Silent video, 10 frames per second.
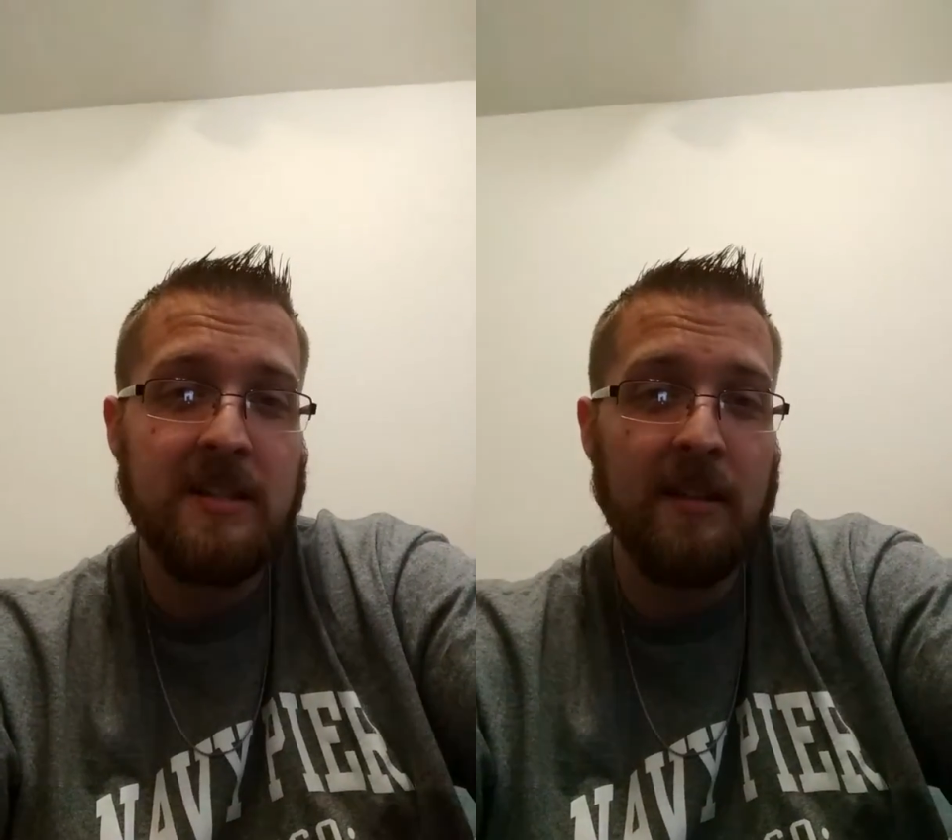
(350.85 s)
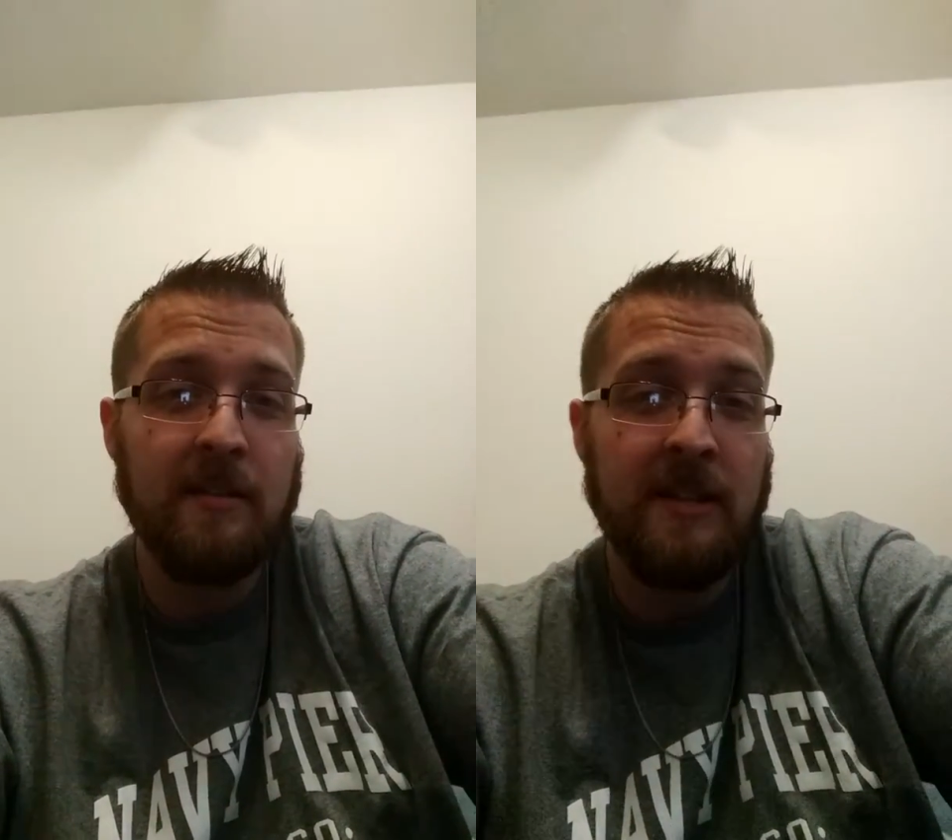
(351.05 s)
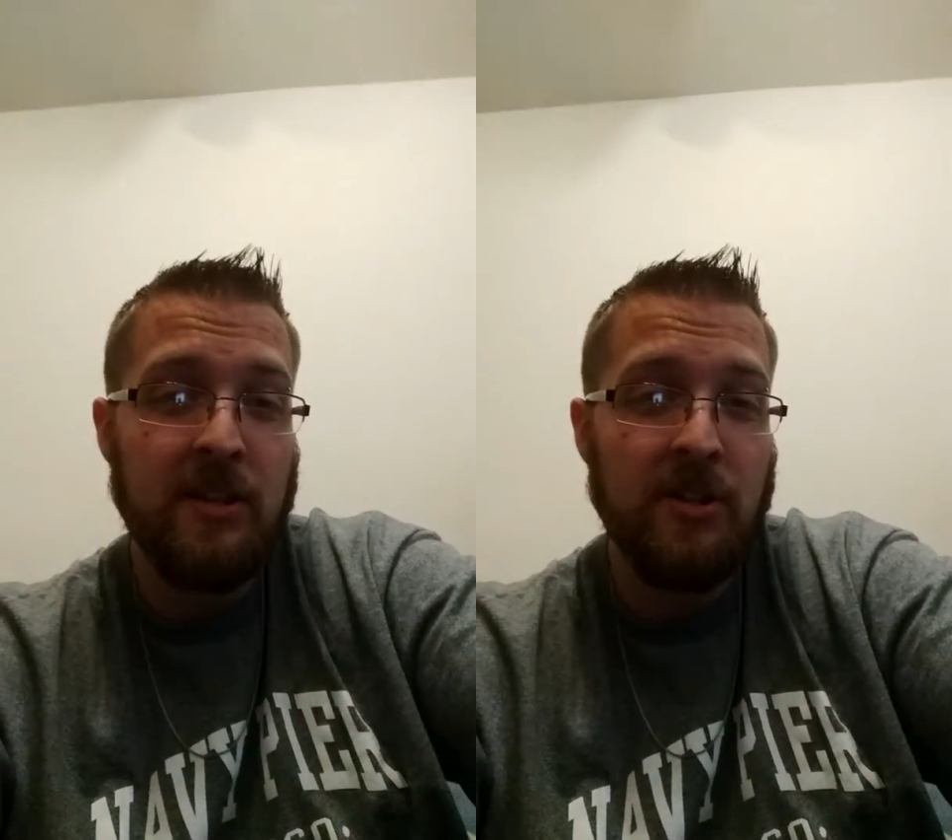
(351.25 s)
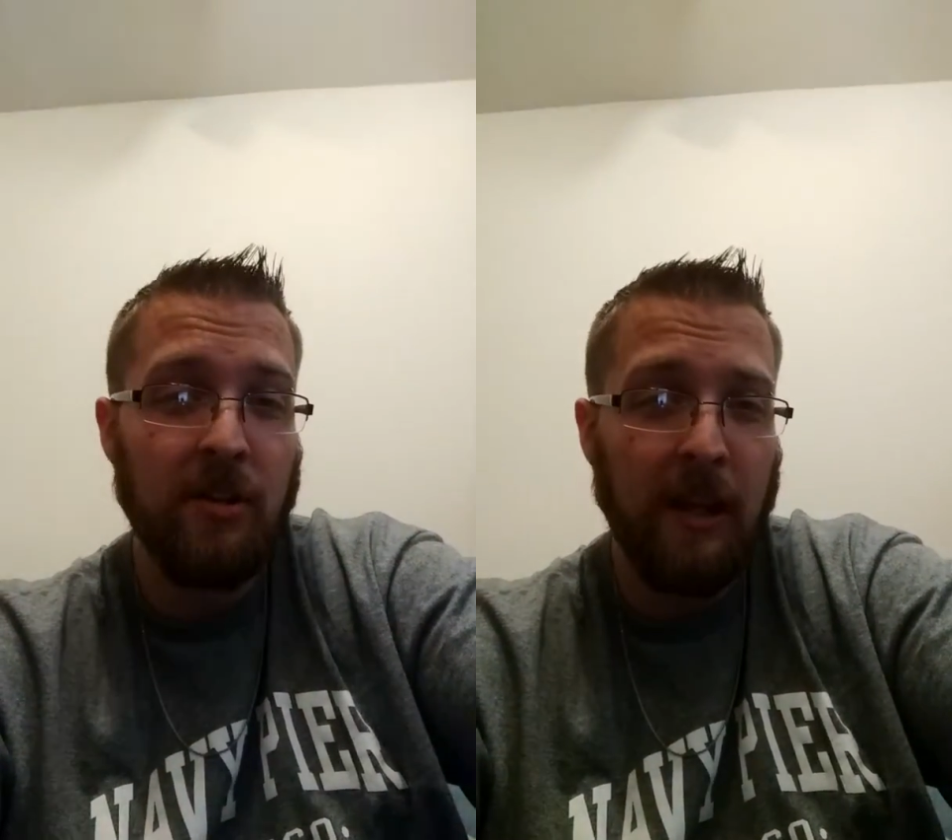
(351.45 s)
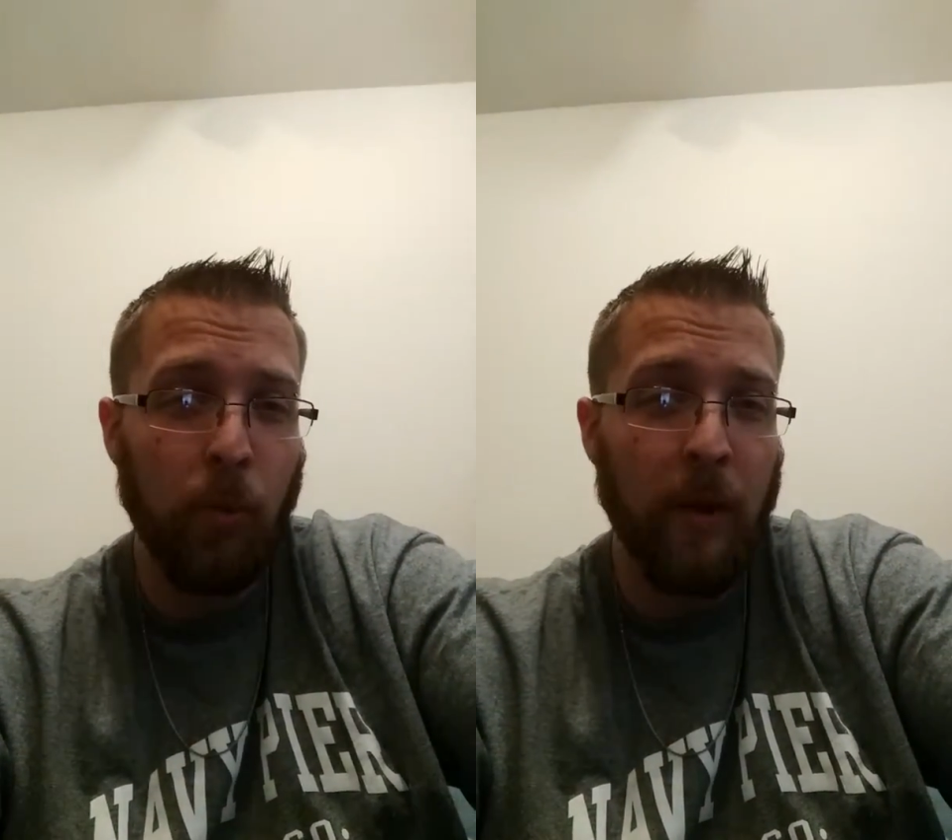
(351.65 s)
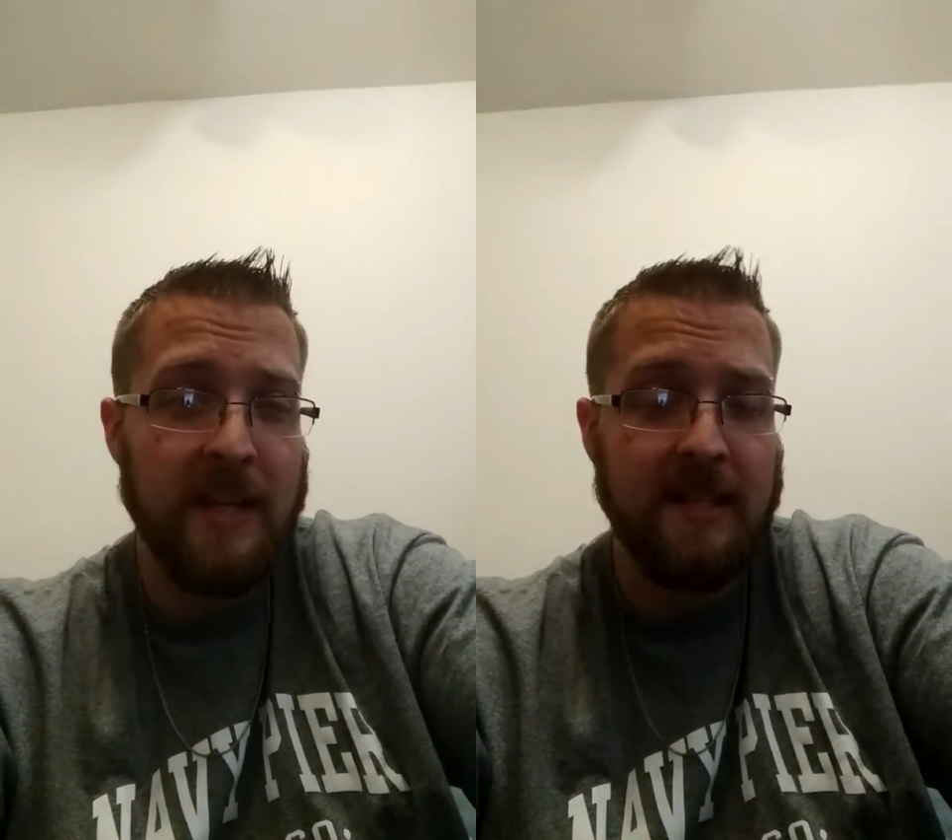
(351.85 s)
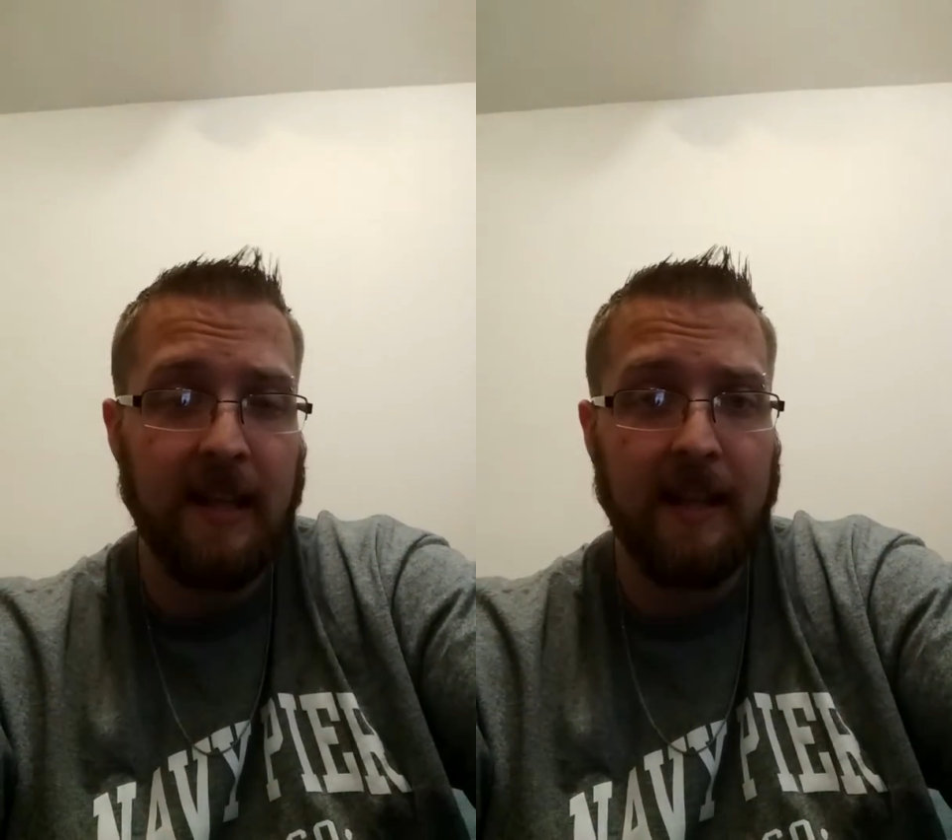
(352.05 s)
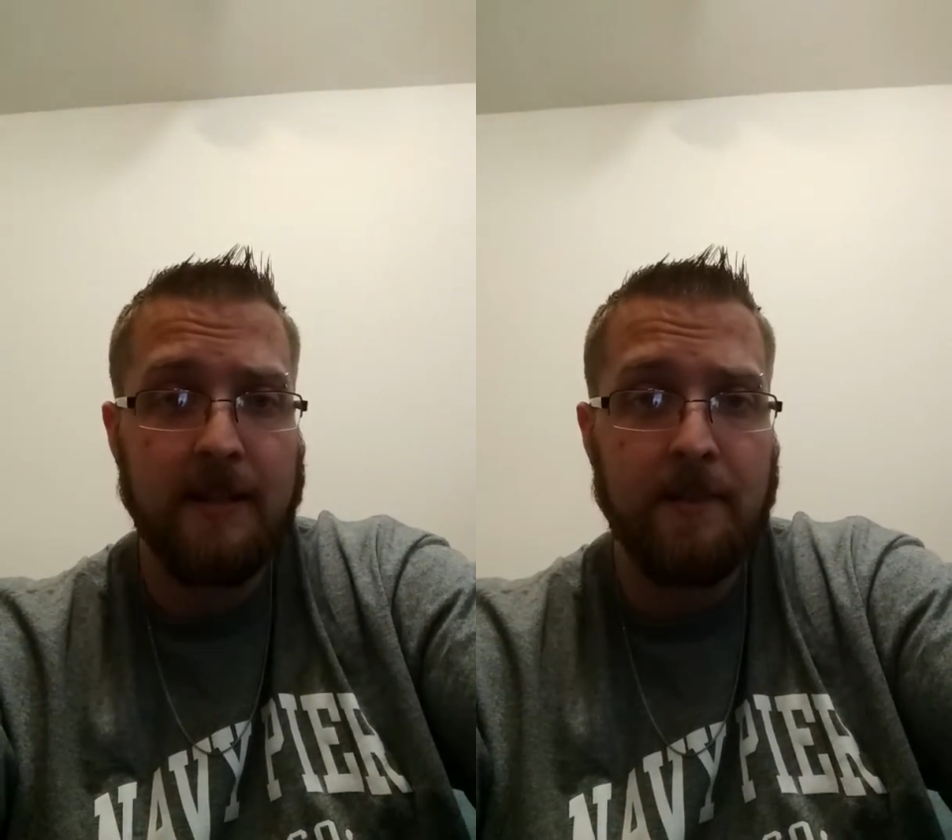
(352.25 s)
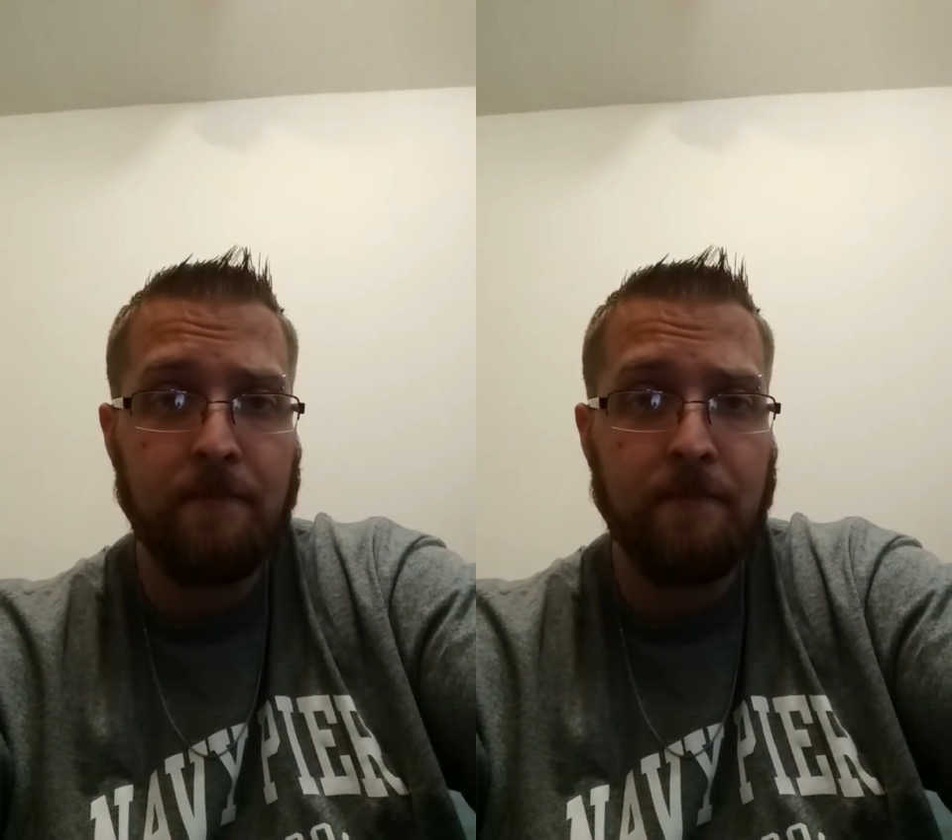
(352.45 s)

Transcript: a desert-like wasteland.